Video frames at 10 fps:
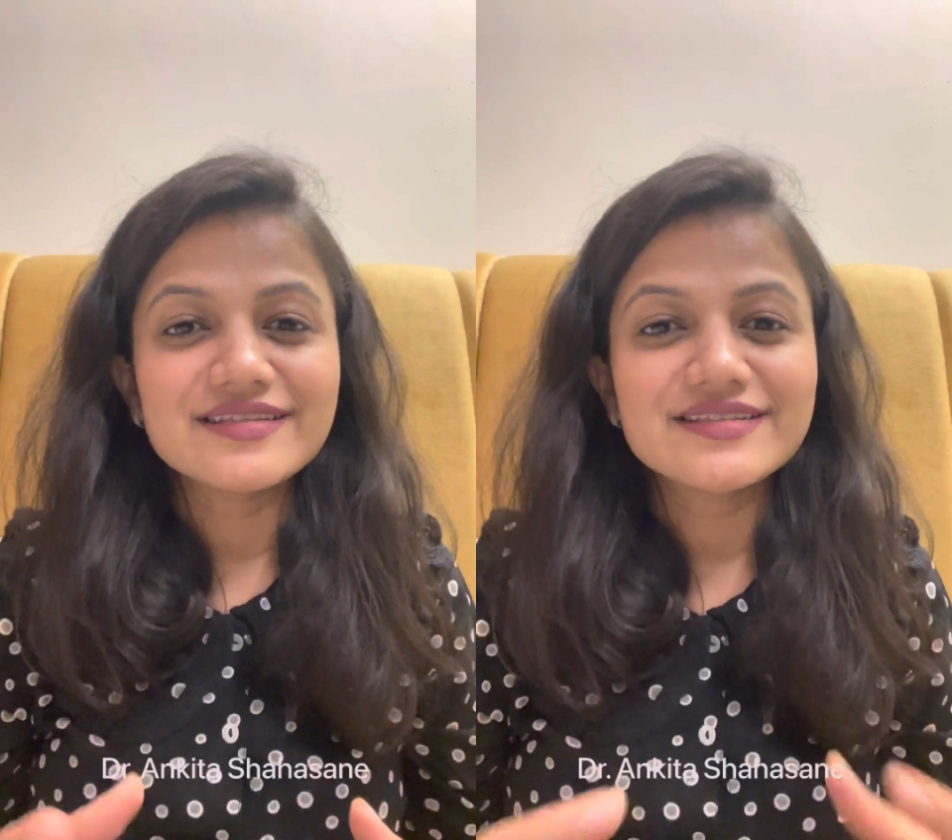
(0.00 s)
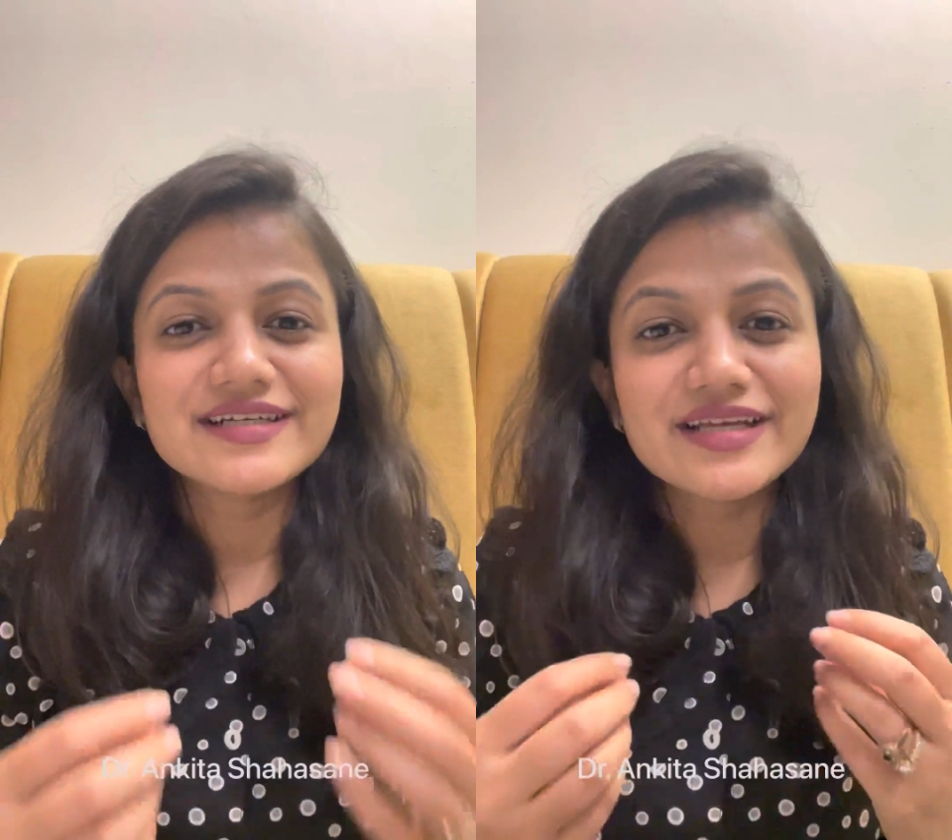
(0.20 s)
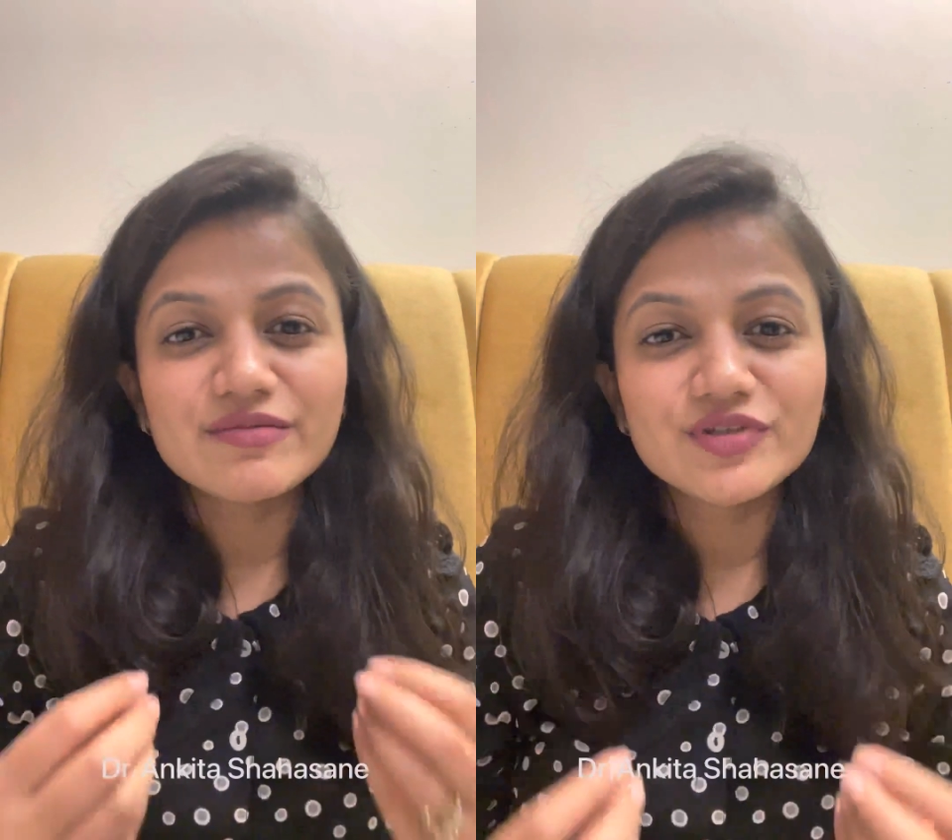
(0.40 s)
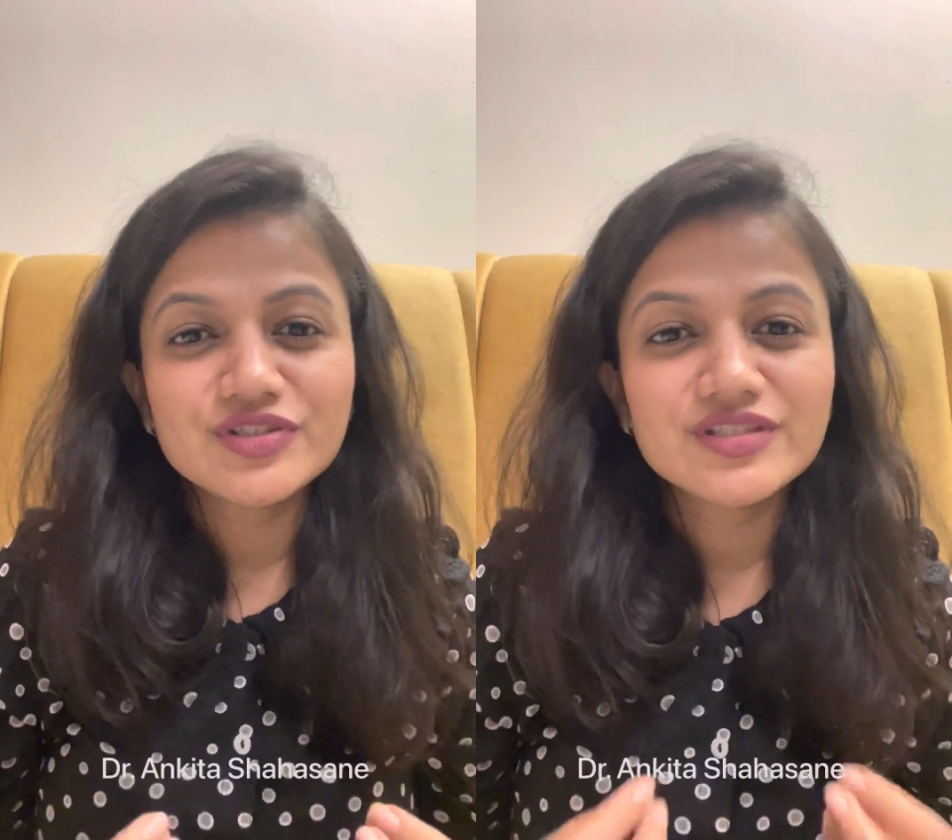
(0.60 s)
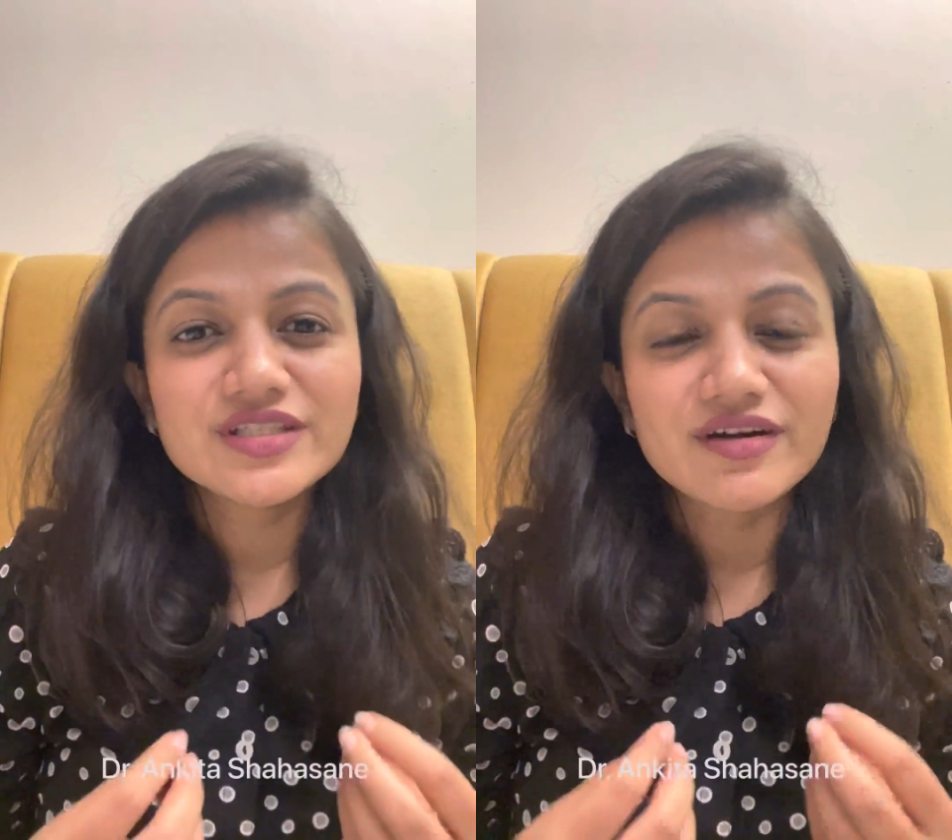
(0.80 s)
that
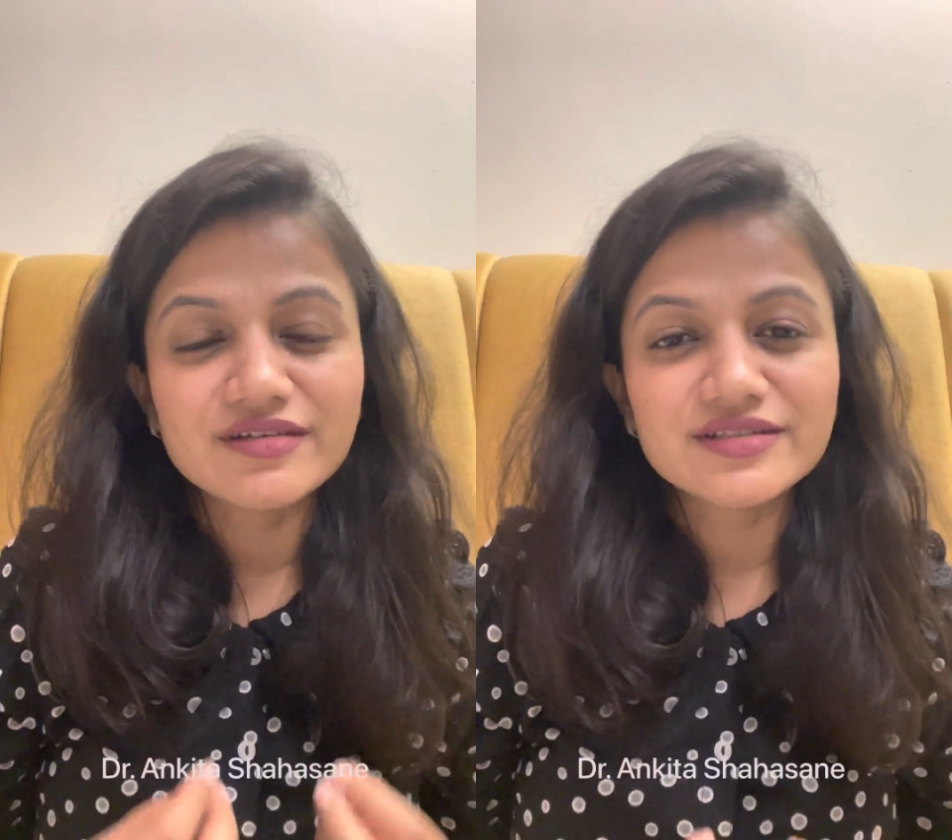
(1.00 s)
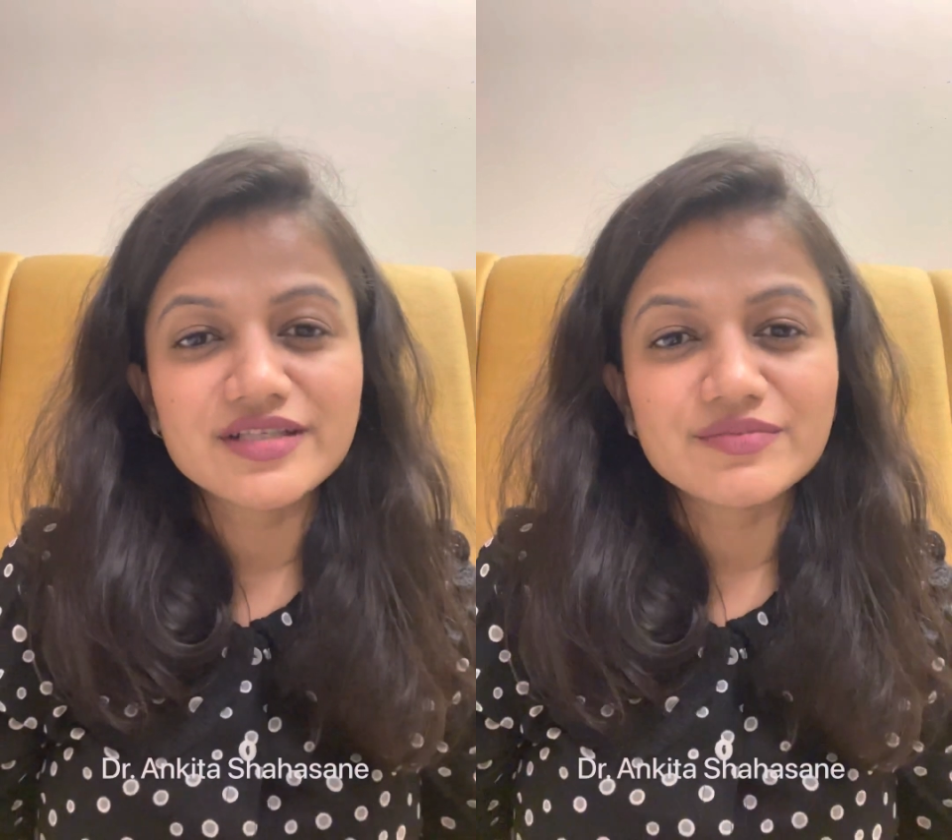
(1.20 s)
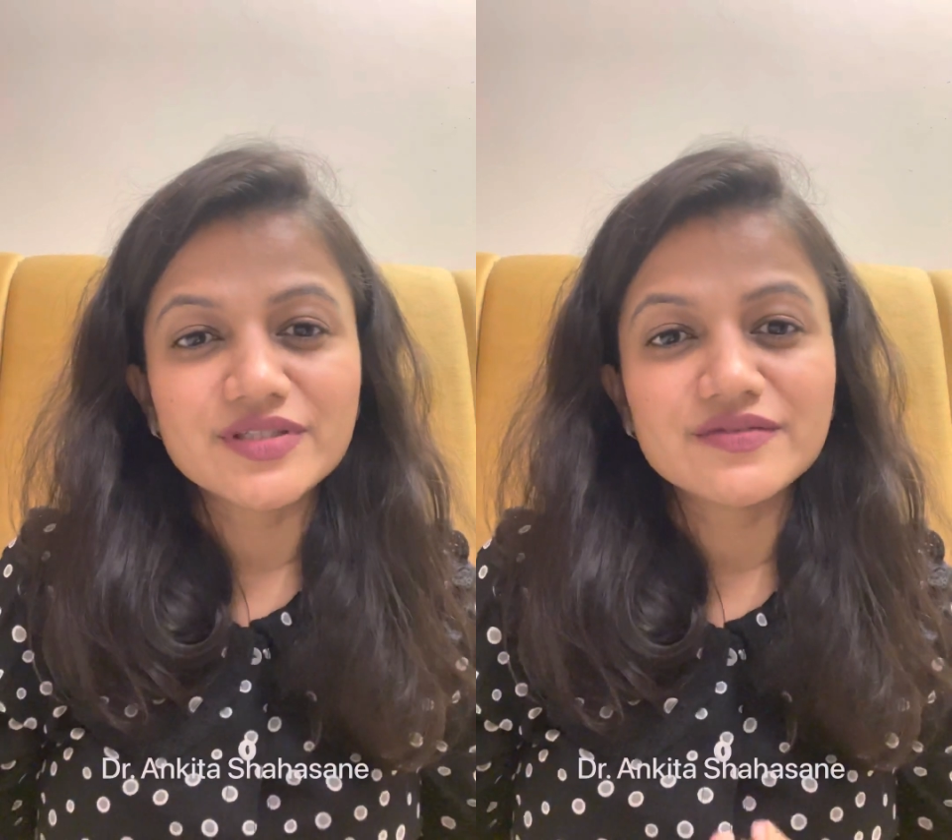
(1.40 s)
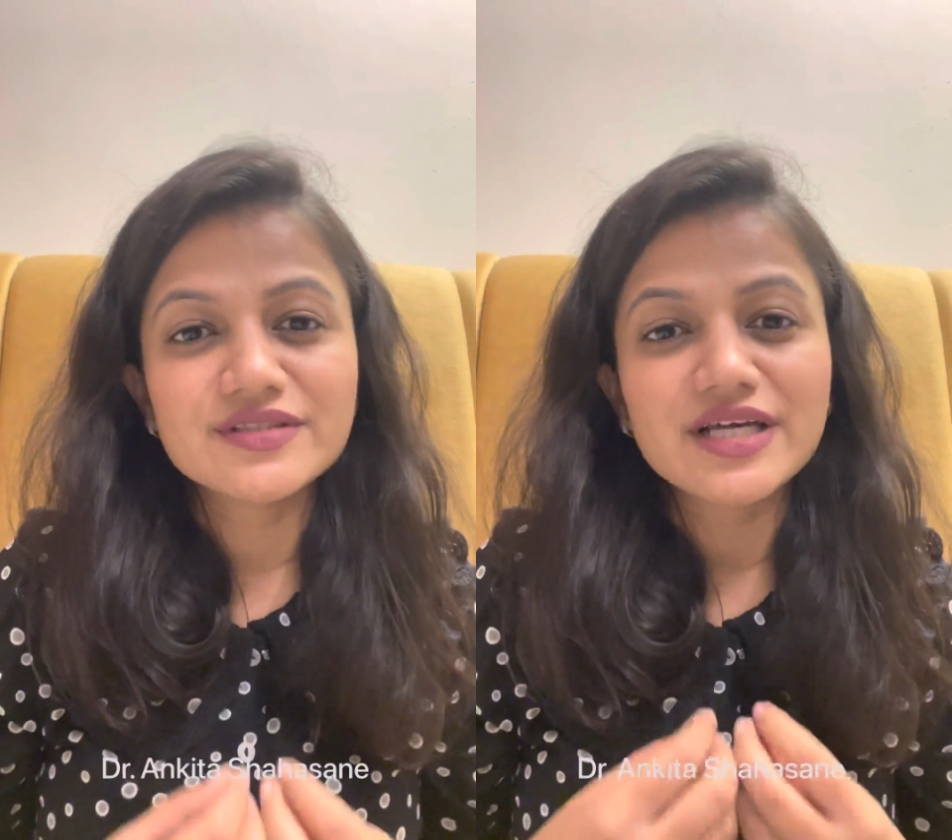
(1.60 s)
emergency contraceptives